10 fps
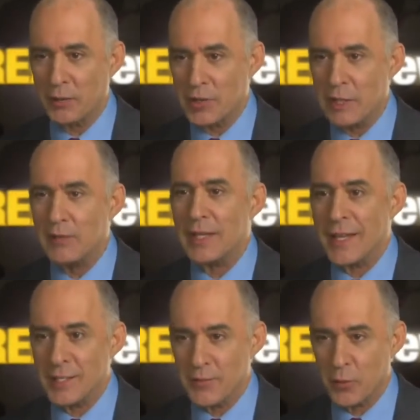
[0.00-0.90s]
TV
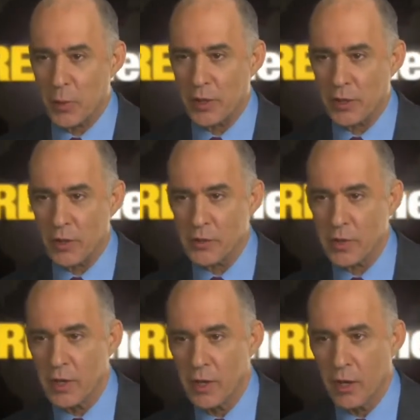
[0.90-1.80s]
ads for credit cards
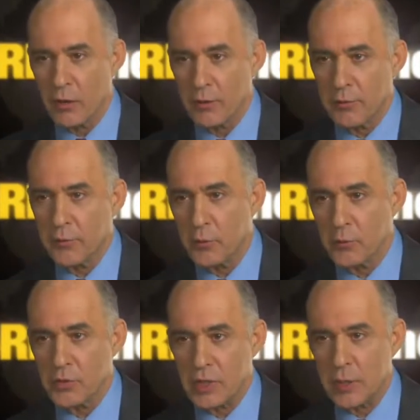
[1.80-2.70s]
are in full
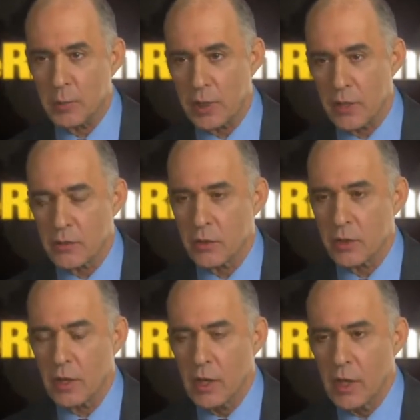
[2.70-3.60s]
steam again. So
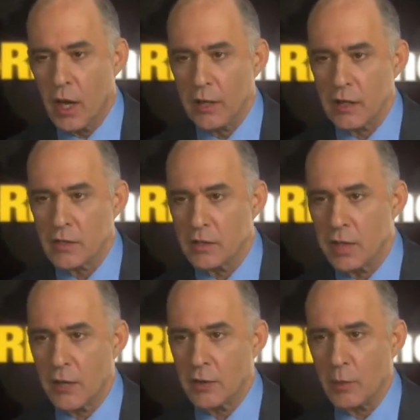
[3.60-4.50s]
I guess
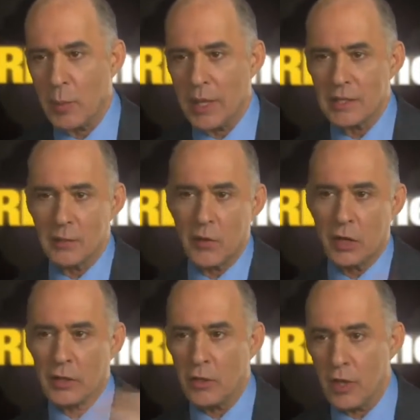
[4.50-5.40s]
now that the banks have
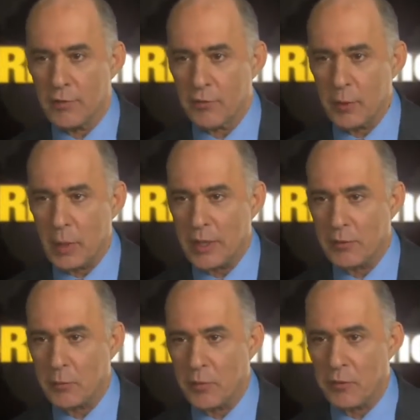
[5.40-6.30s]
gotten a lot of free money
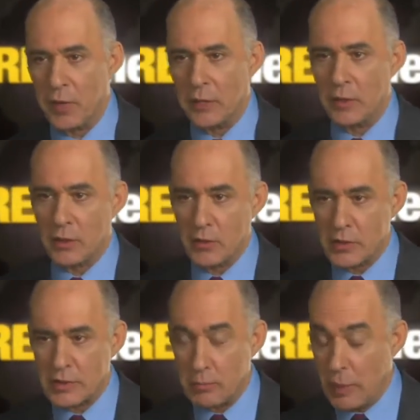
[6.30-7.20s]
from the Fed, they're going to
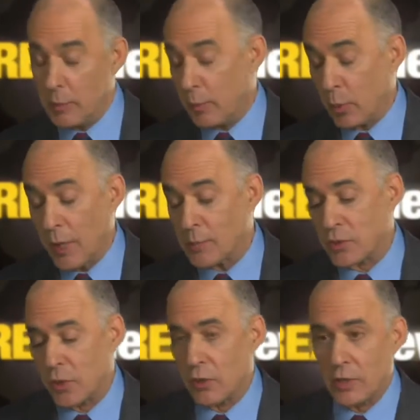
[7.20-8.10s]
maybe perhaps
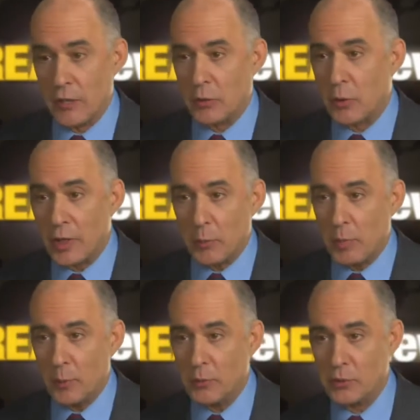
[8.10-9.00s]
start another credit
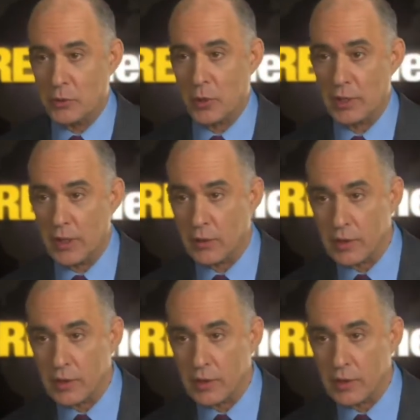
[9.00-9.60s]
bubble to try to get things.